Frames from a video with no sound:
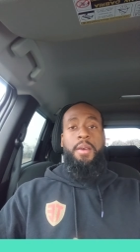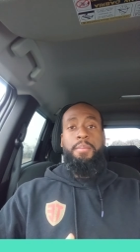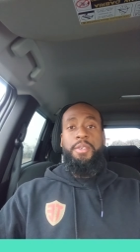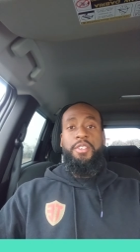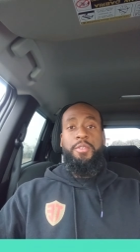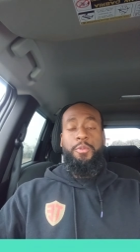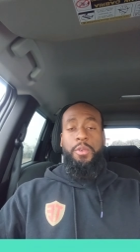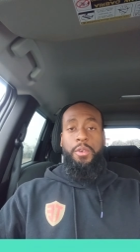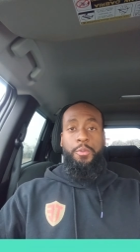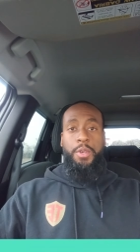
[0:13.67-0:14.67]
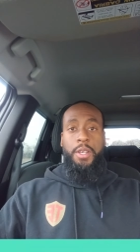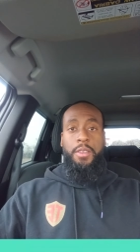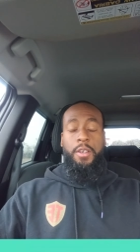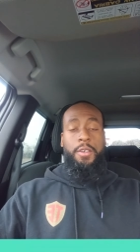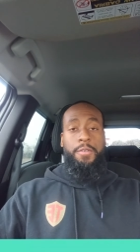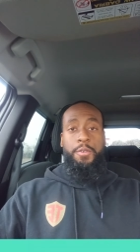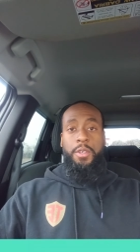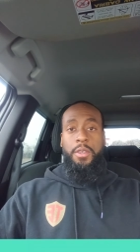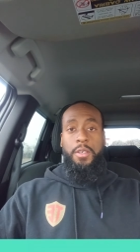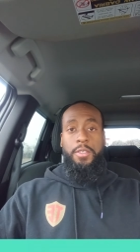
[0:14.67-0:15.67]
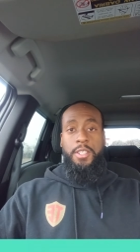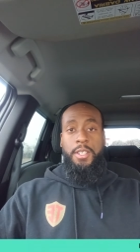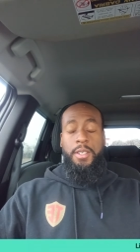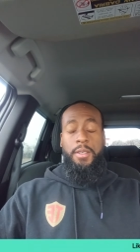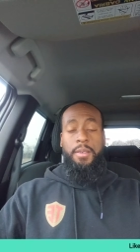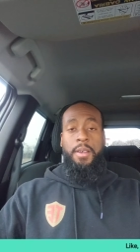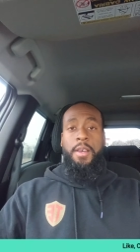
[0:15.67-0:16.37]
Michigan went on to win 34-13.